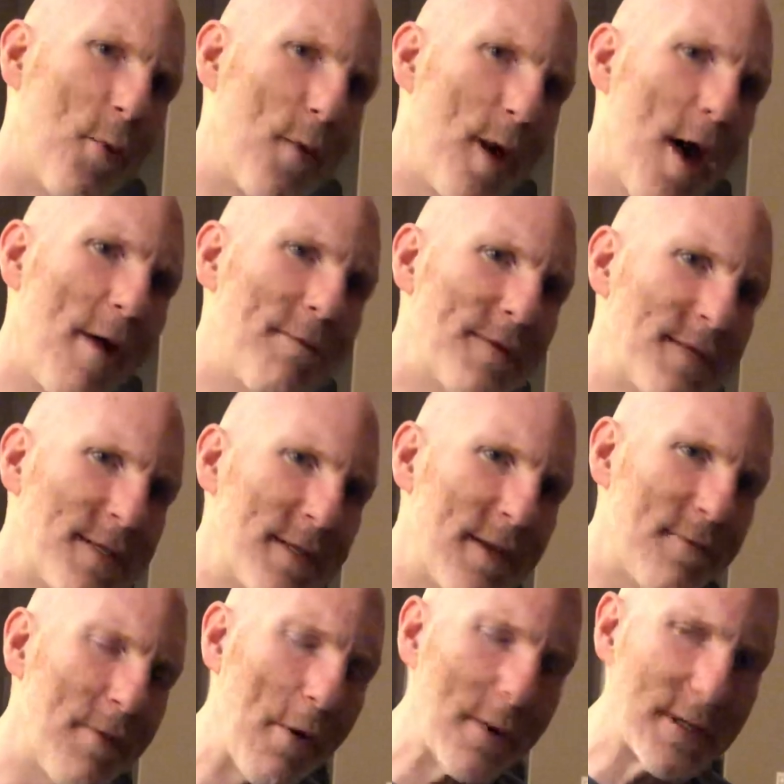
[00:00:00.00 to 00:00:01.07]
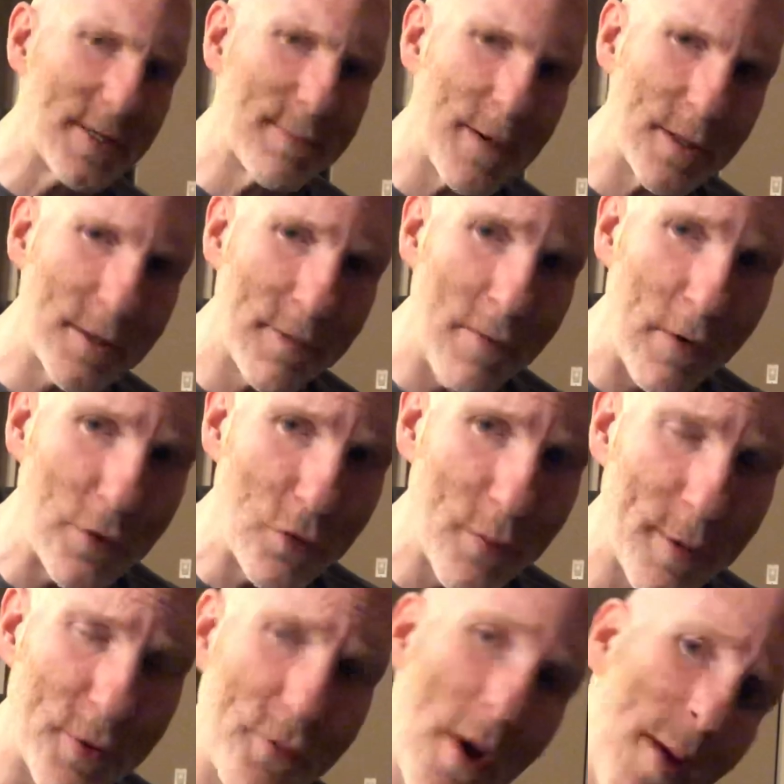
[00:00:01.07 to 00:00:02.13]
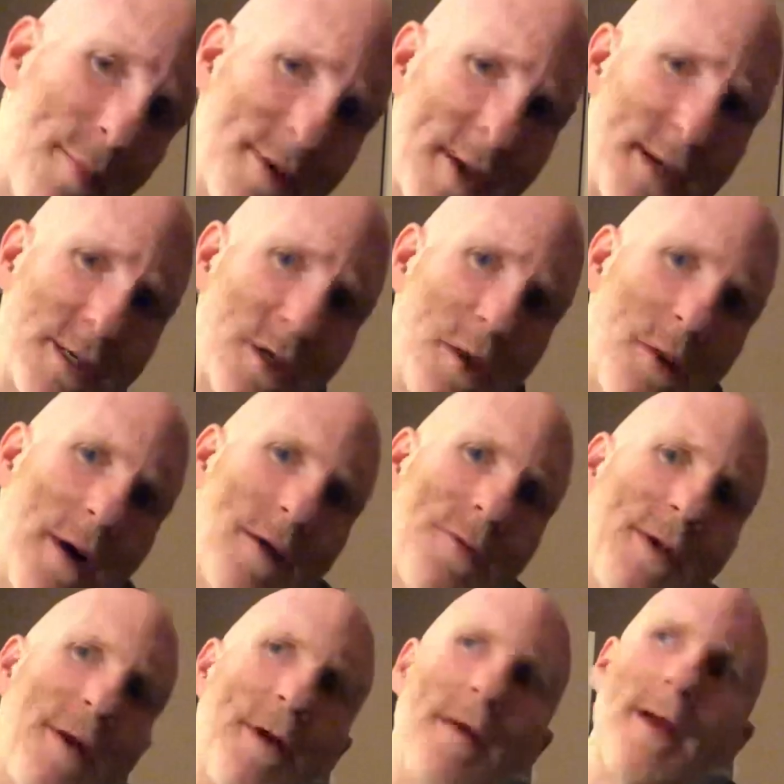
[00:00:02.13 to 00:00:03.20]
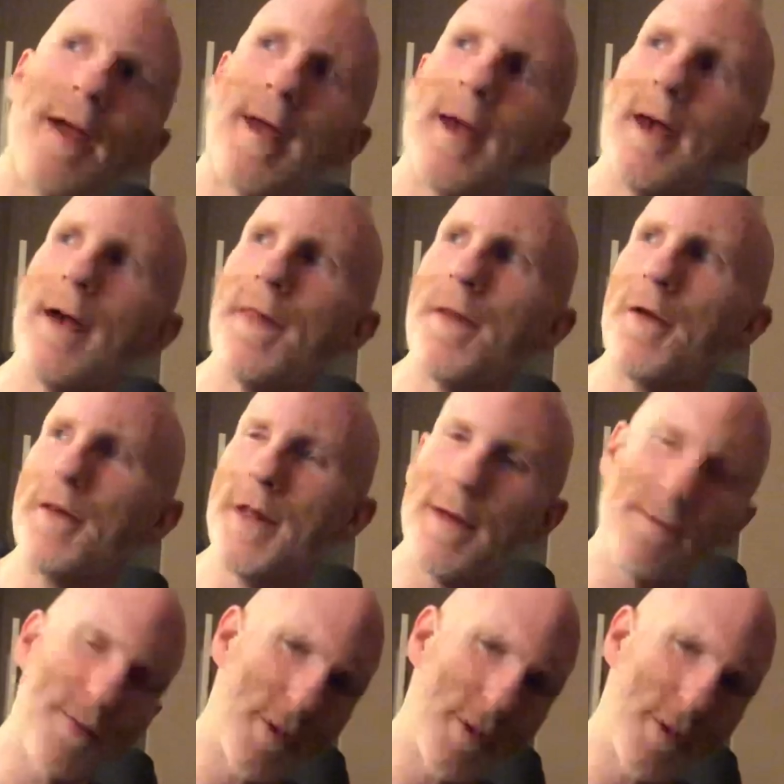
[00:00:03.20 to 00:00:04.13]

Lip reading: We often see folks, especially folks who have been traumatized, go out there and they live